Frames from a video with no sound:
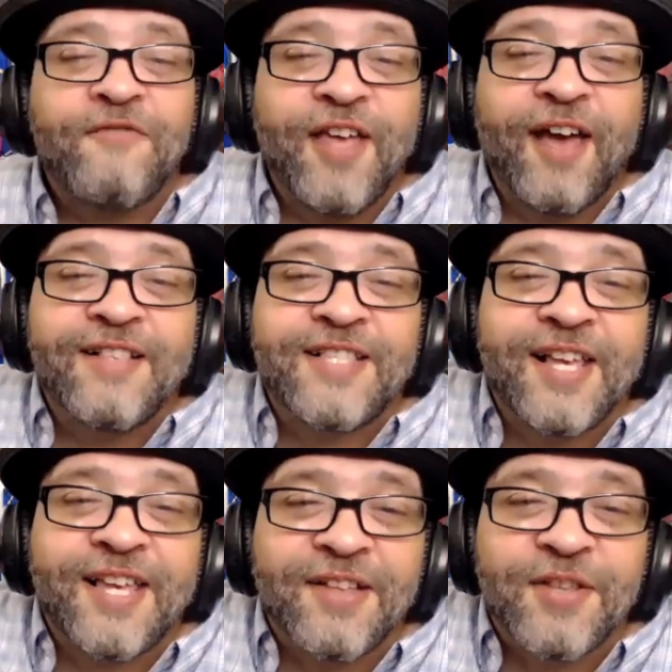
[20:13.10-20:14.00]

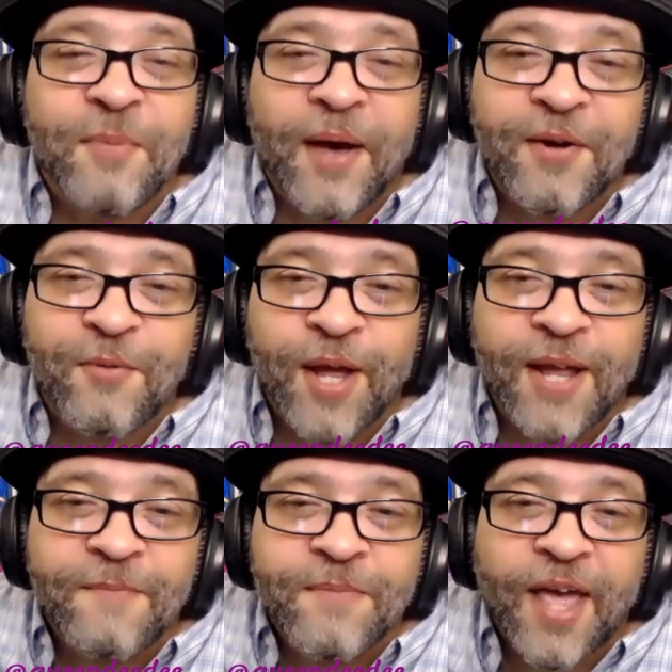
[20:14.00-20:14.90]
Fiancé Killer, by the
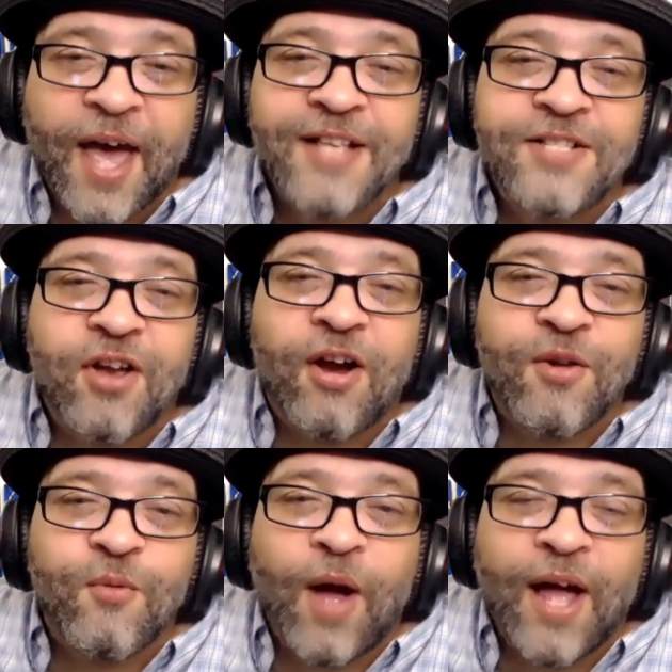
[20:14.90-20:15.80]
way. I
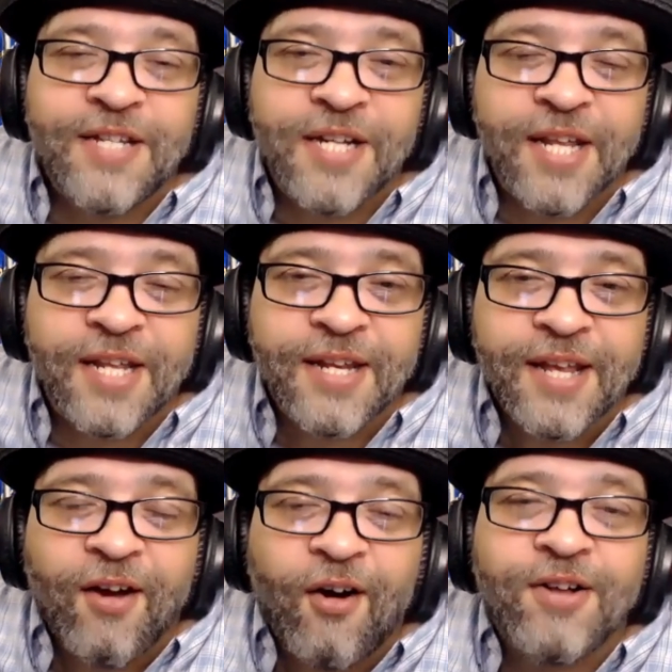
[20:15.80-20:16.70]
started watching it
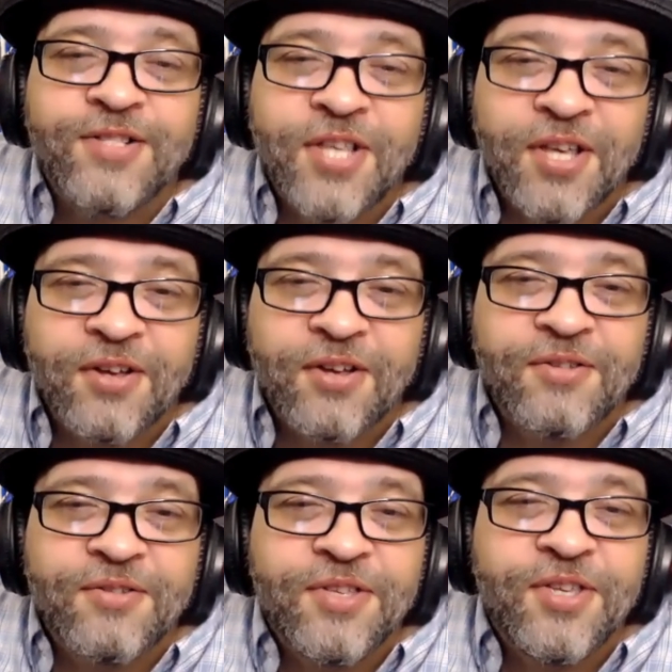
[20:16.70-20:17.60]

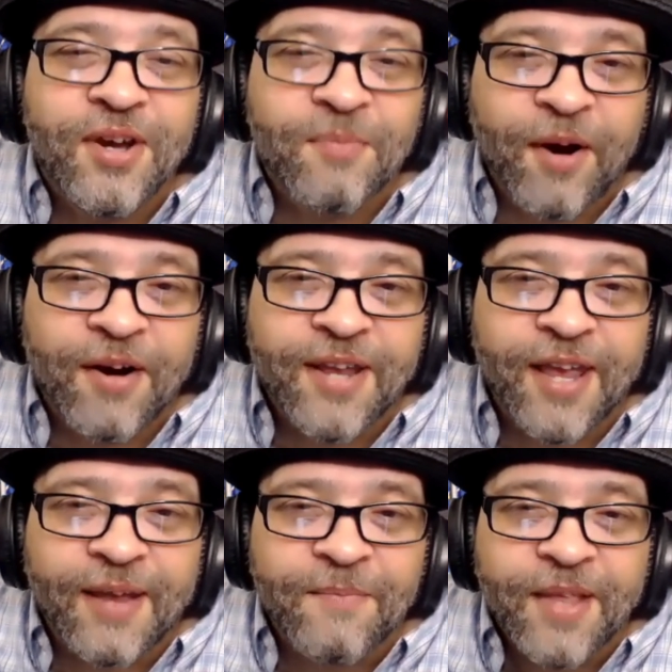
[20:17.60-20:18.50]
until your part
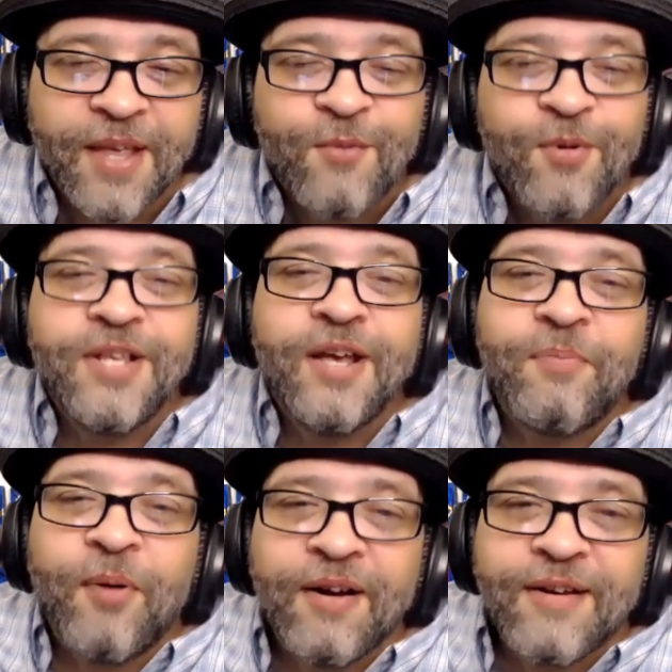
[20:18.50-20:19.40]
came. When
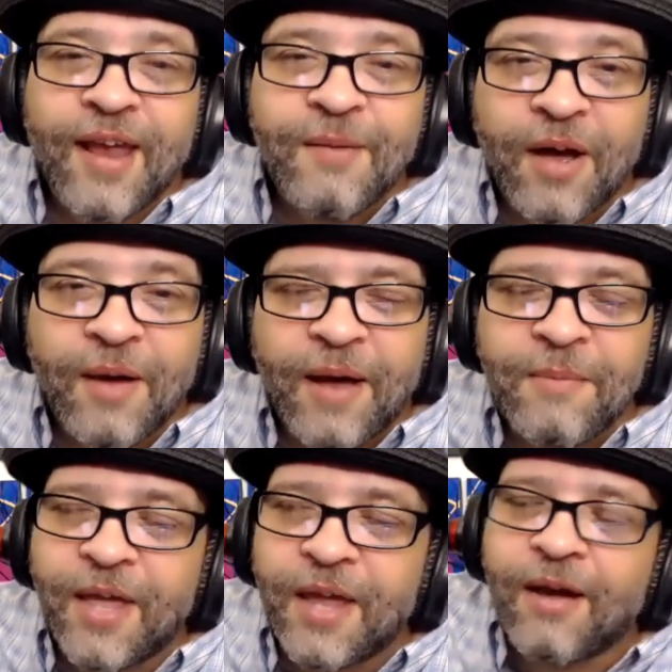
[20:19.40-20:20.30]
your part came up,
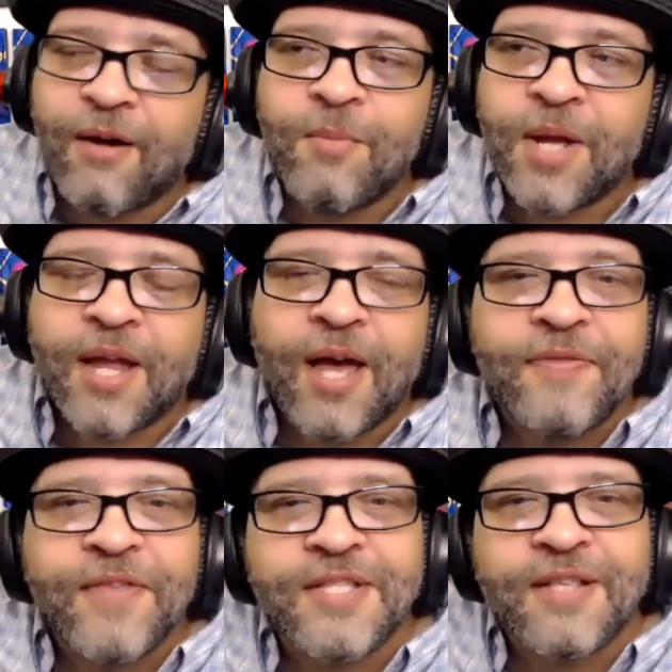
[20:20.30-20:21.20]
I'm like, oh my
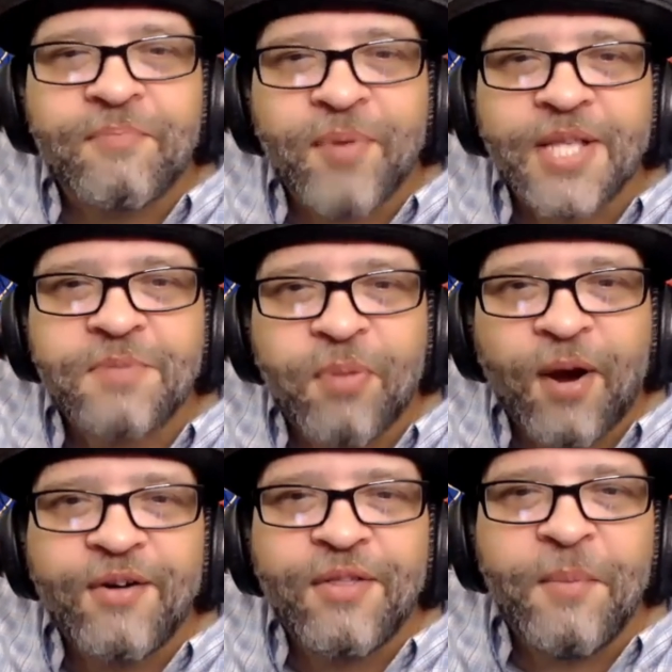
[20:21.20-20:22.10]
God, this is the best
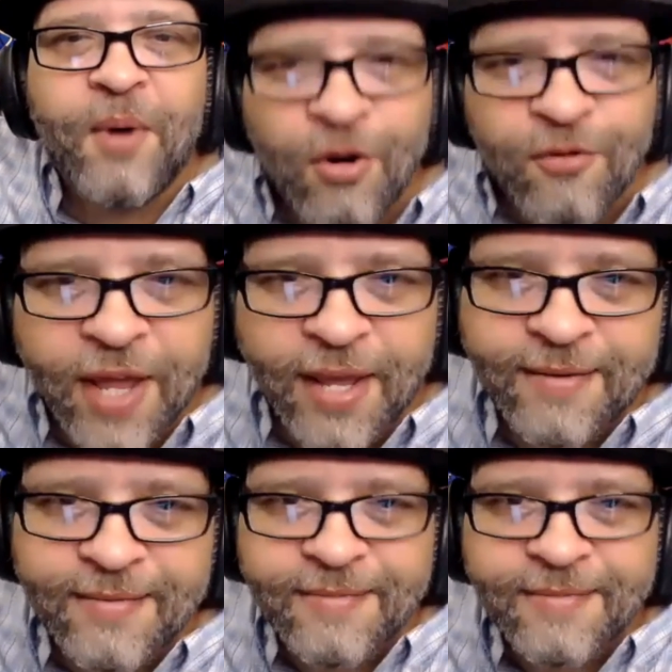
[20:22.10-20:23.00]
part of the movie.